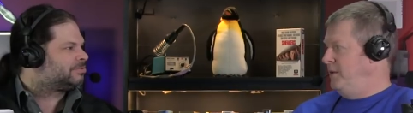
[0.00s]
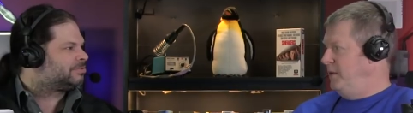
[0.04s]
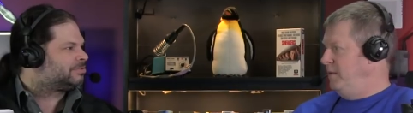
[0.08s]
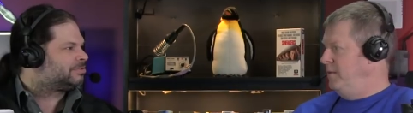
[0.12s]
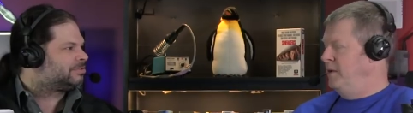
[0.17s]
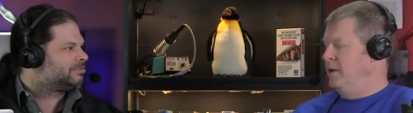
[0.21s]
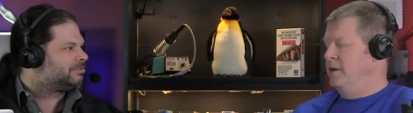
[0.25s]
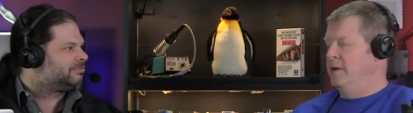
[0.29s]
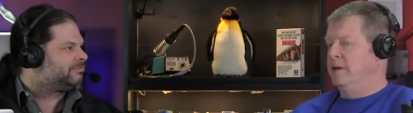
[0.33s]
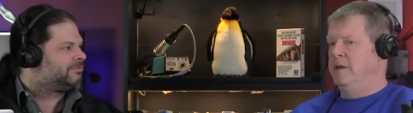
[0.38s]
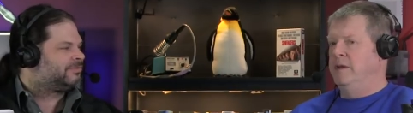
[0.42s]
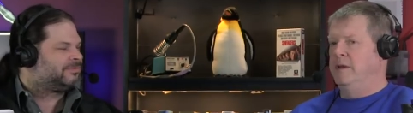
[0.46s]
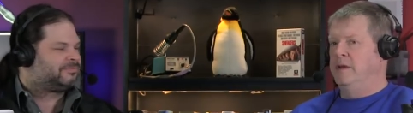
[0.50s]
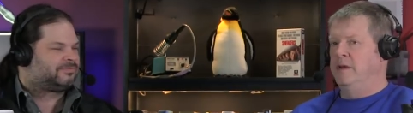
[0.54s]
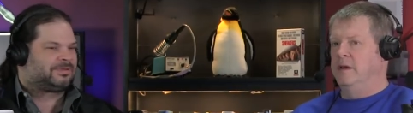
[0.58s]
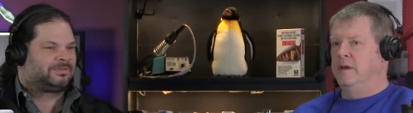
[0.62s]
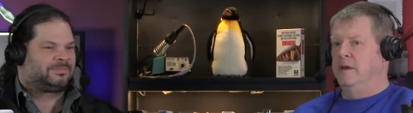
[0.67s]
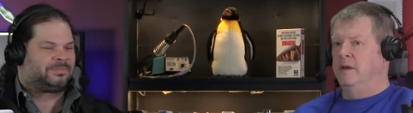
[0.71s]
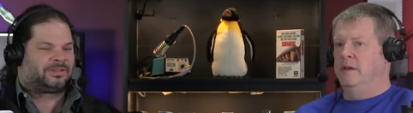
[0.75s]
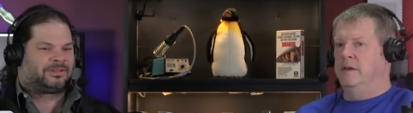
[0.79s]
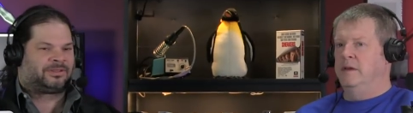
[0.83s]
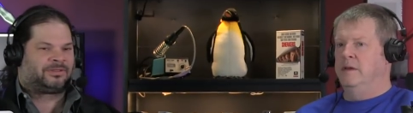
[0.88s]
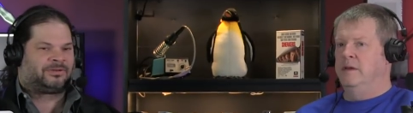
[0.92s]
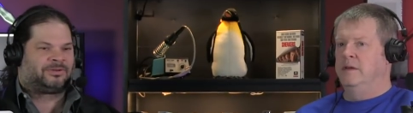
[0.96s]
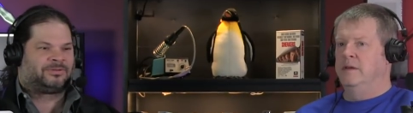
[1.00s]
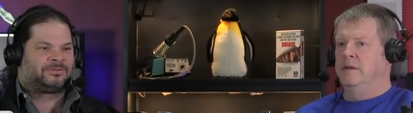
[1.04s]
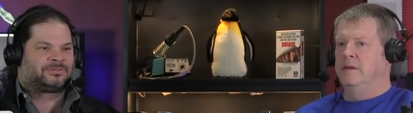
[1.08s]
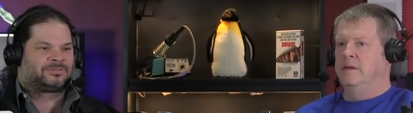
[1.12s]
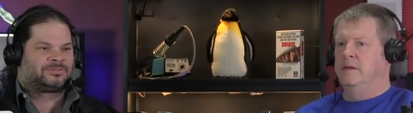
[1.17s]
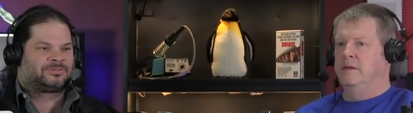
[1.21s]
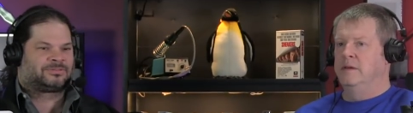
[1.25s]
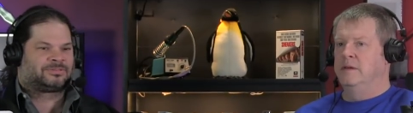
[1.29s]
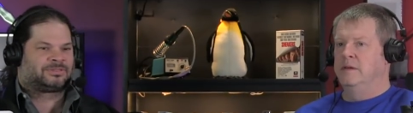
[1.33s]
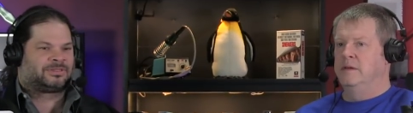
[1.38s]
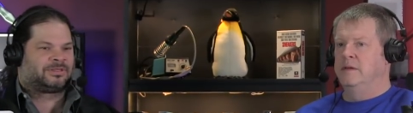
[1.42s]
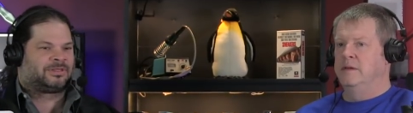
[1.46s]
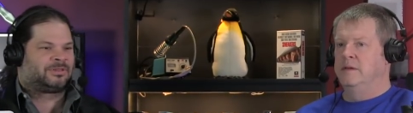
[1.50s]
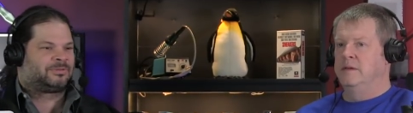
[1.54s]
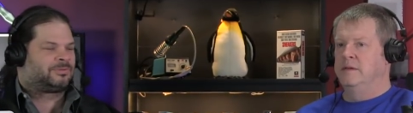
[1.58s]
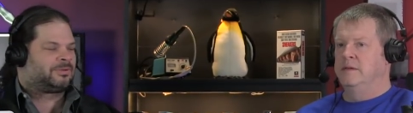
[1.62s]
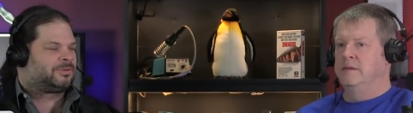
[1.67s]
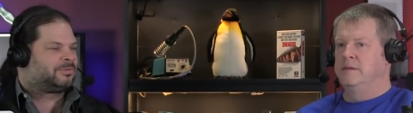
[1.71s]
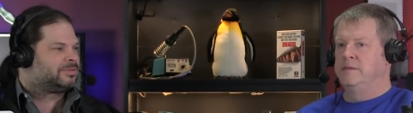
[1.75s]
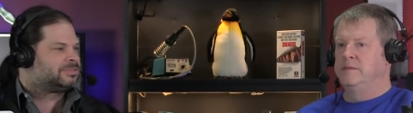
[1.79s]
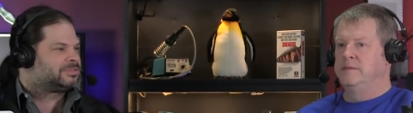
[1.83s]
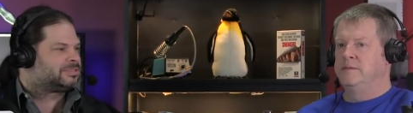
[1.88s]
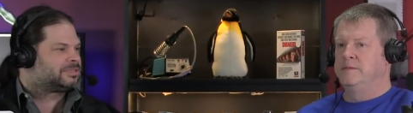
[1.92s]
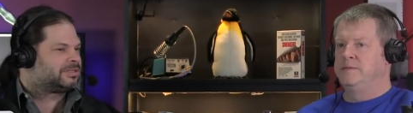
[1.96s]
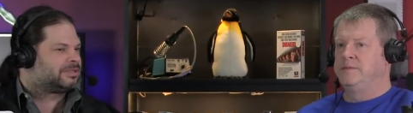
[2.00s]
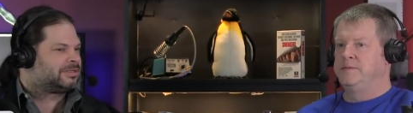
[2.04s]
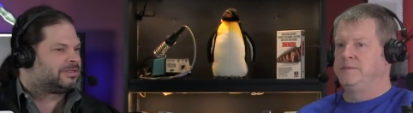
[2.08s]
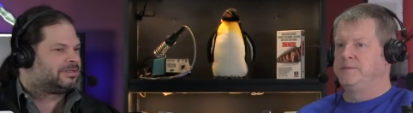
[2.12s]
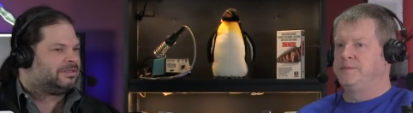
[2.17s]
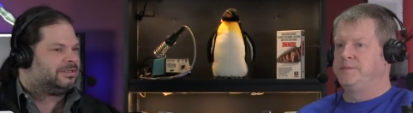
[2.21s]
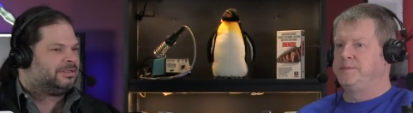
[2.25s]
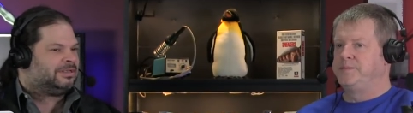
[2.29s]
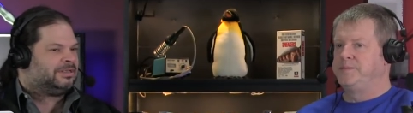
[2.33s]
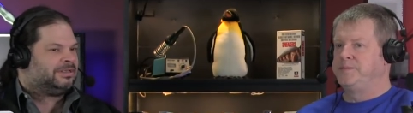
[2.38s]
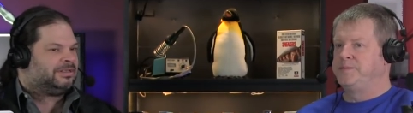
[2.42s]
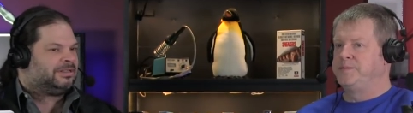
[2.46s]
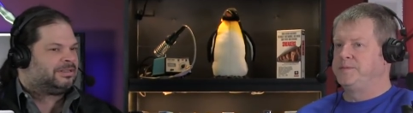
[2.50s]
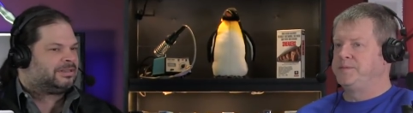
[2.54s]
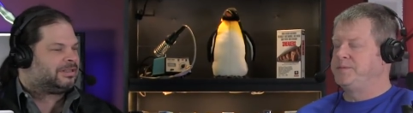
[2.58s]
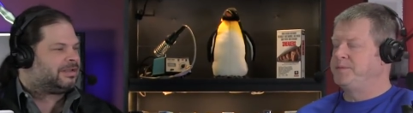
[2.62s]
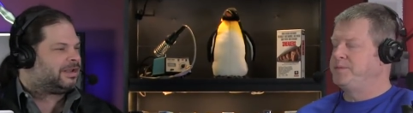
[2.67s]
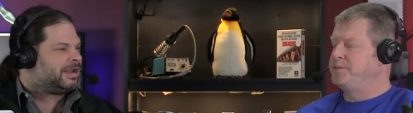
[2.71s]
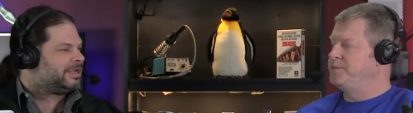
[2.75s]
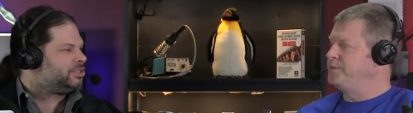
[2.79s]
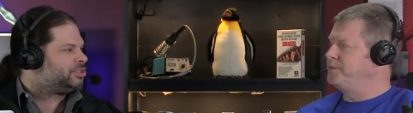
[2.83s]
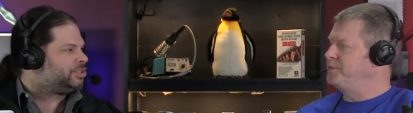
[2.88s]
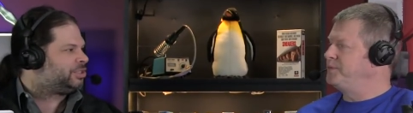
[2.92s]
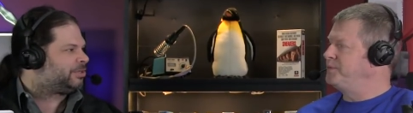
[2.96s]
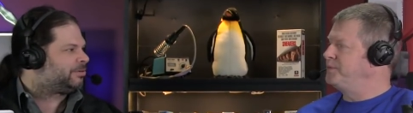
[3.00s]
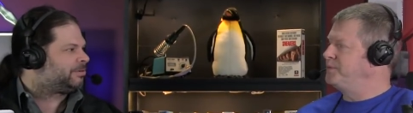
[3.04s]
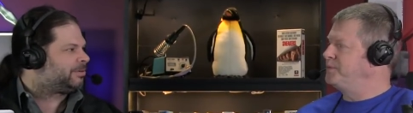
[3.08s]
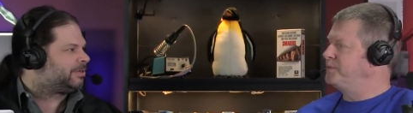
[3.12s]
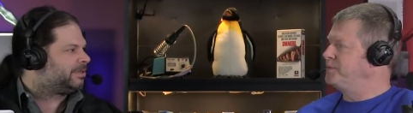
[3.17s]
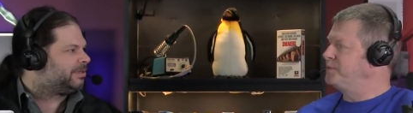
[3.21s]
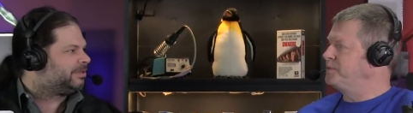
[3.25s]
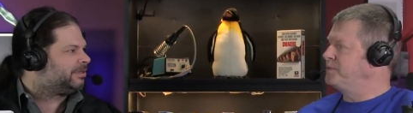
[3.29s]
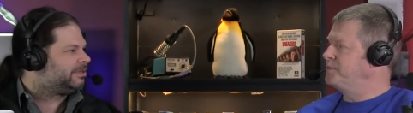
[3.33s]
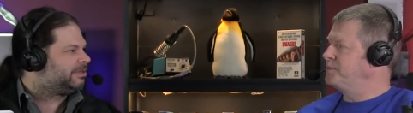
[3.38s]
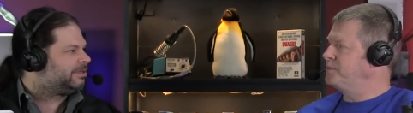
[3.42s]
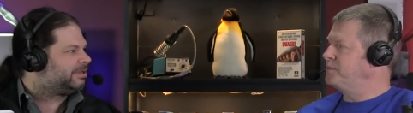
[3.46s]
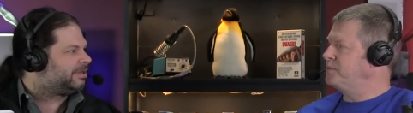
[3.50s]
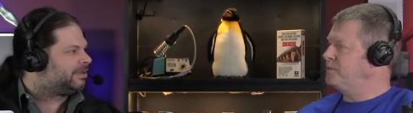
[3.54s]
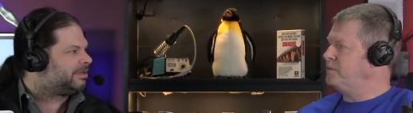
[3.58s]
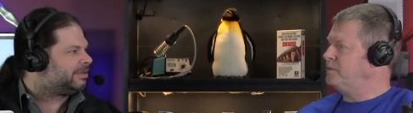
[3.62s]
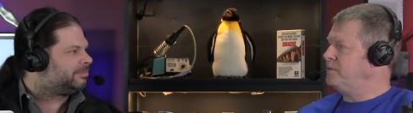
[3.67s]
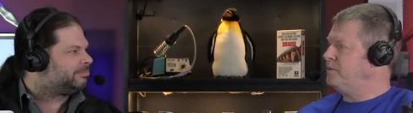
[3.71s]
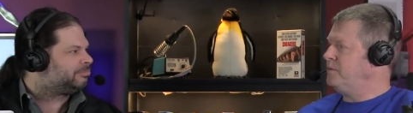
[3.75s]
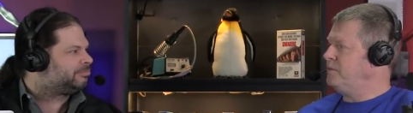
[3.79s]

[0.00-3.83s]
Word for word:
Speaker 1: 50 million, 50 yeah. million users, and the other one was the the Nigerian uh,